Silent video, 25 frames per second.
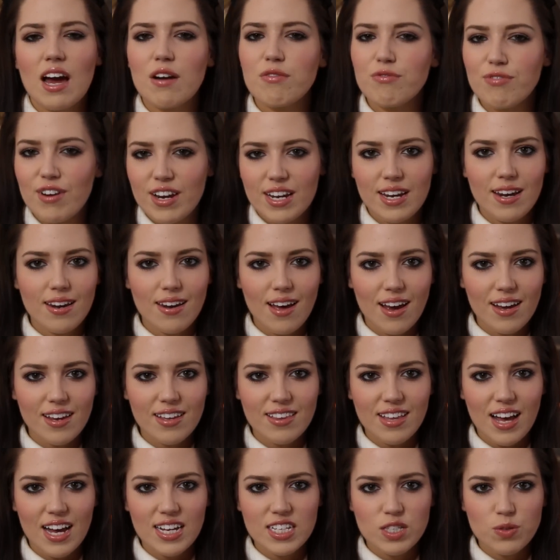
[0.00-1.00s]
I really
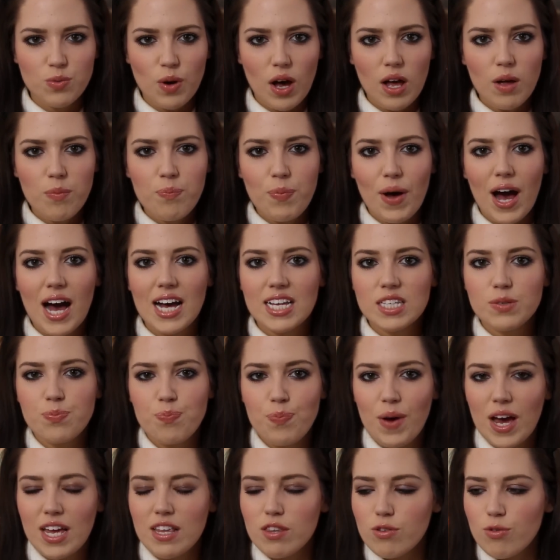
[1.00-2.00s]
like that as well. But as
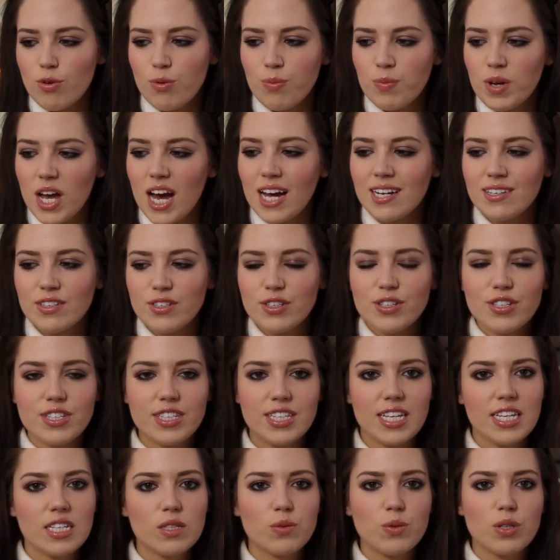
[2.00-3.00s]
bathroom candles,
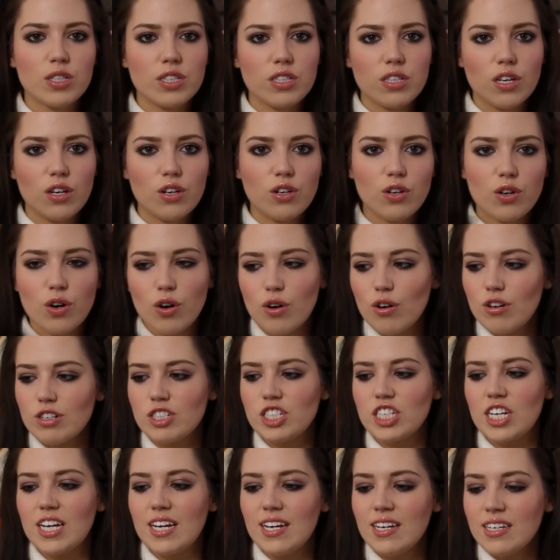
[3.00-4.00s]
these ones are
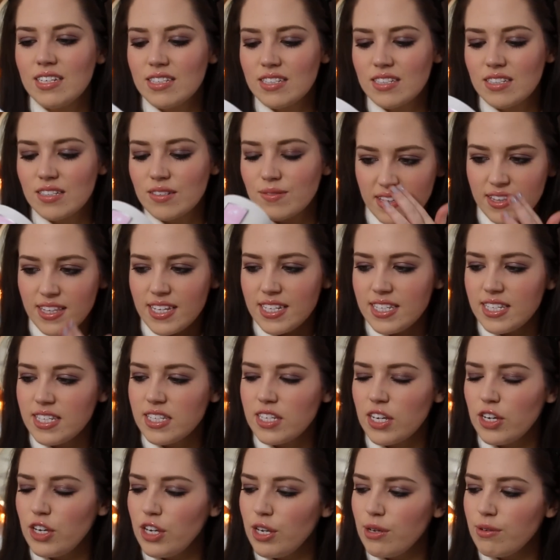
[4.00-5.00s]
gorgeous. This
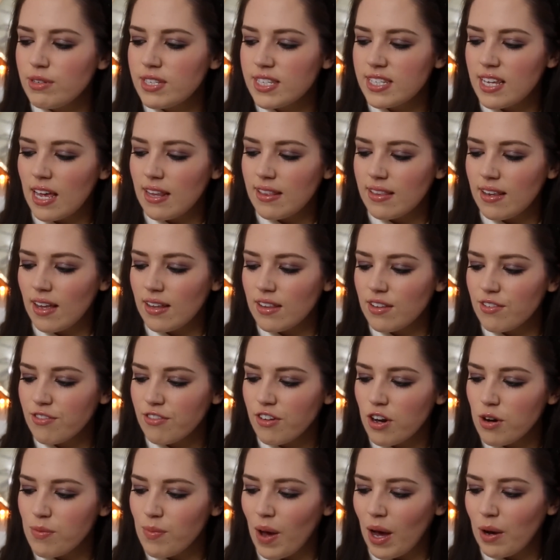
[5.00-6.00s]
is a new scent that
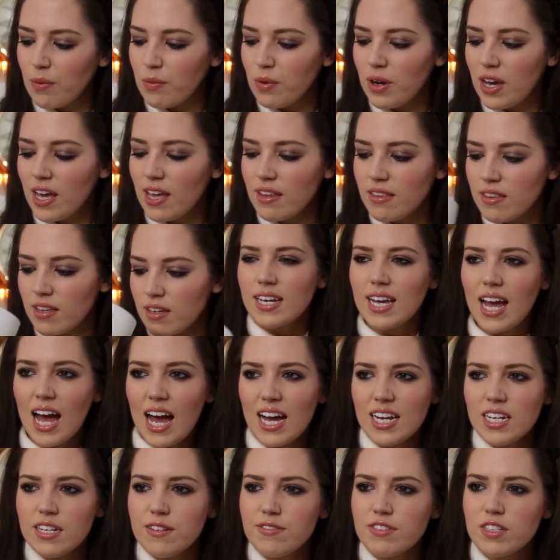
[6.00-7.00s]
they've come out with.
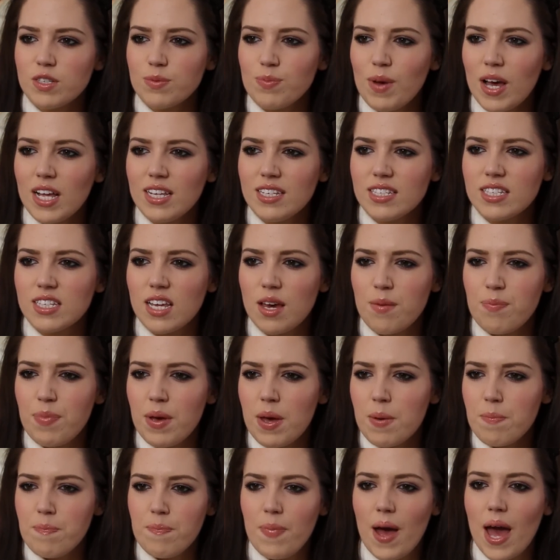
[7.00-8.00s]
Kind of smells a
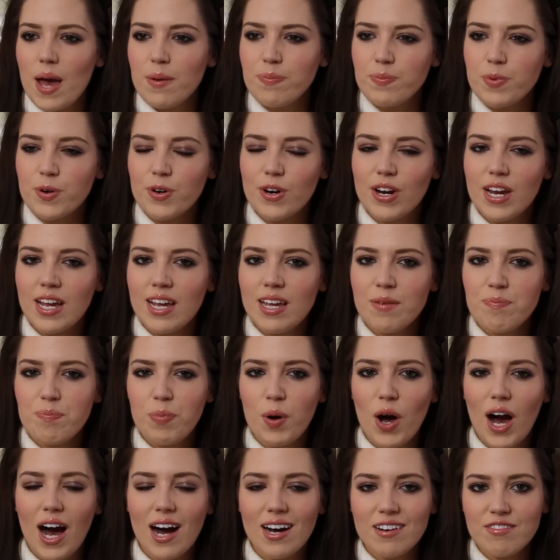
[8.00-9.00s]
bit peppery,
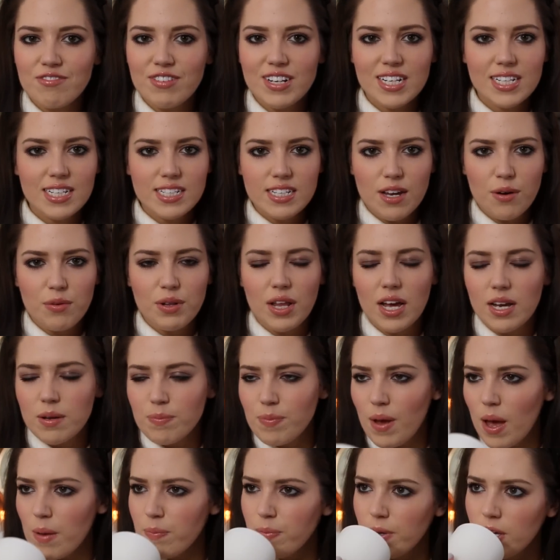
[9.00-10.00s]
but I really don't
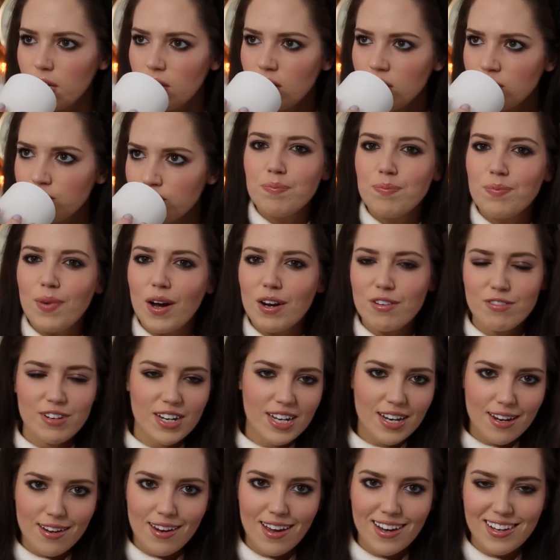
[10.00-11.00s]
like pepper. But I
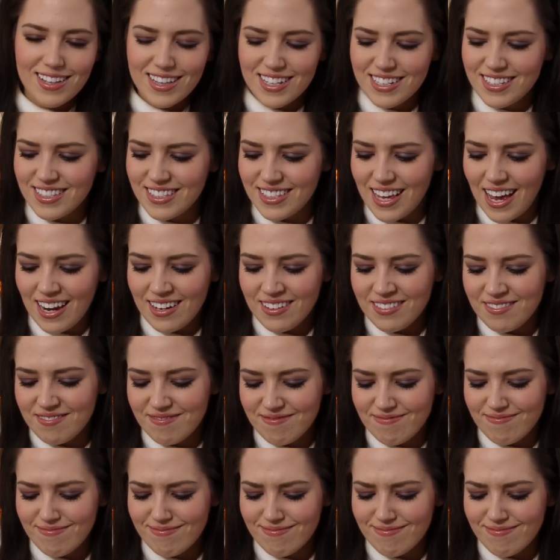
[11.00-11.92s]
really like this scent.